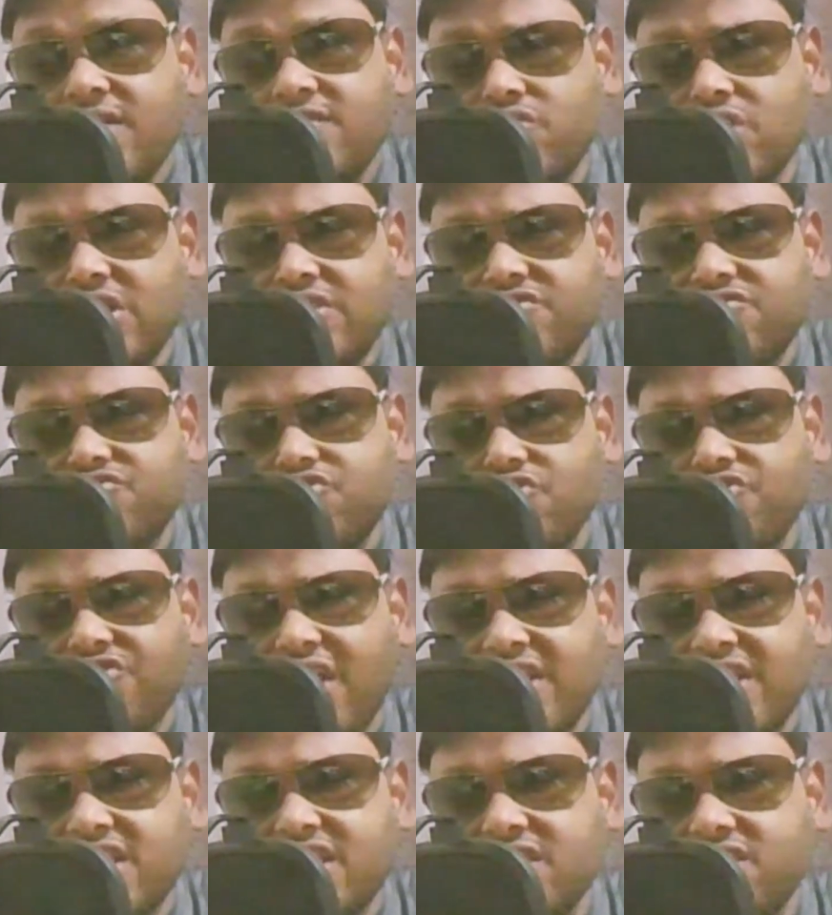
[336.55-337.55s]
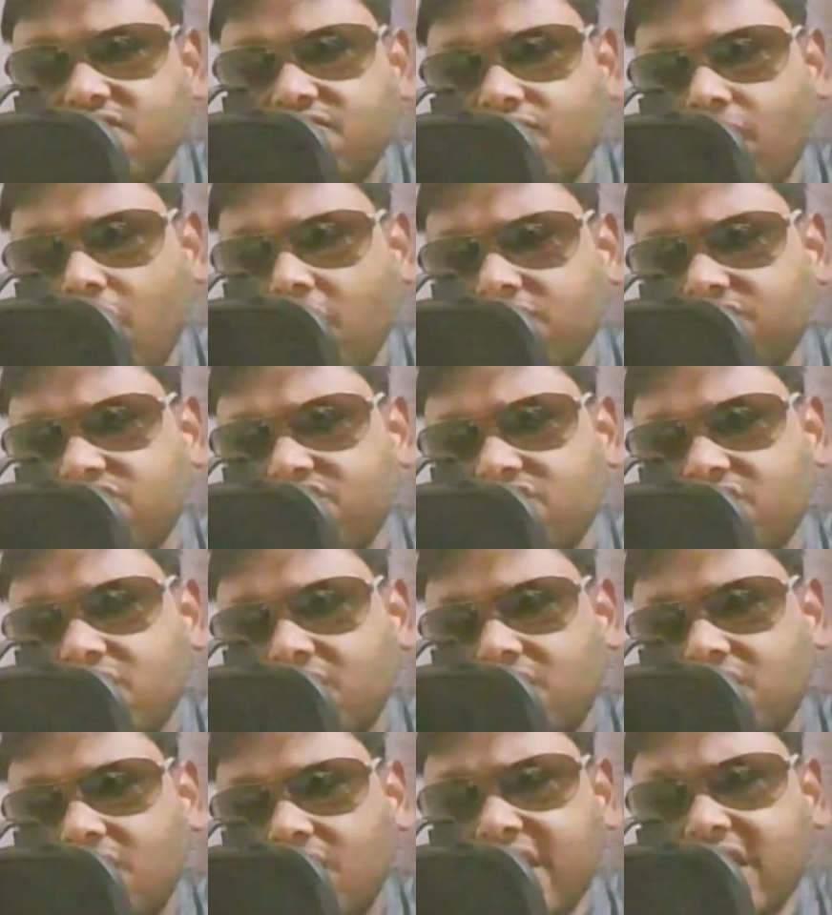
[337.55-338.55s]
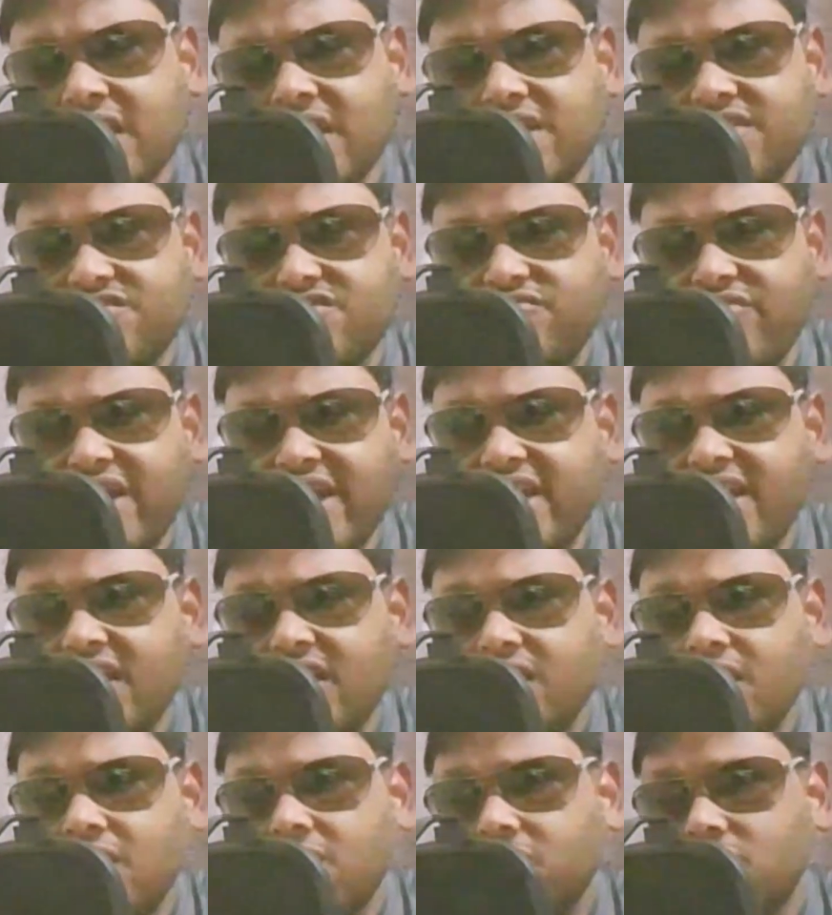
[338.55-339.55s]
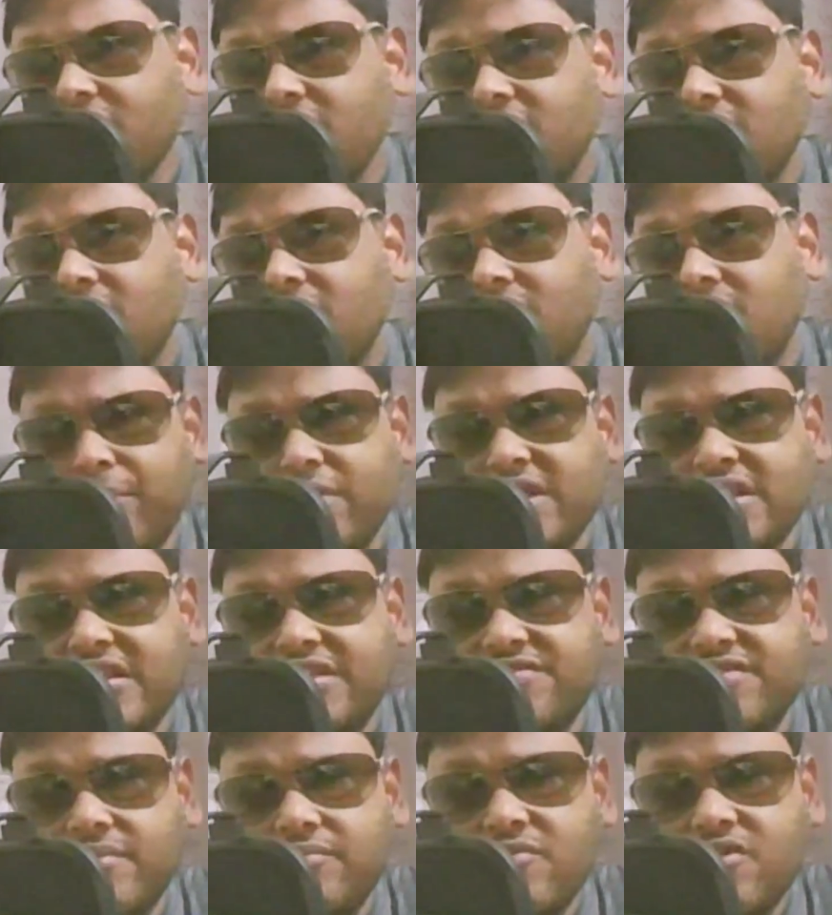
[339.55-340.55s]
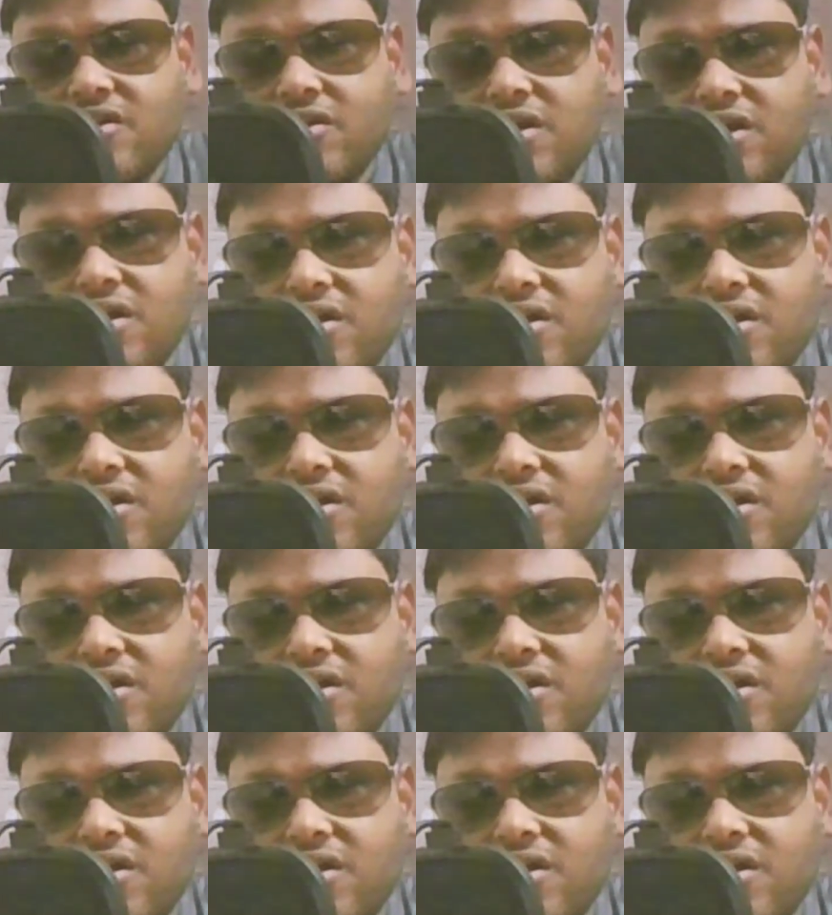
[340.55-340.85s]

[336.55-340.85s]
Feudal society was making its way to the capitalism.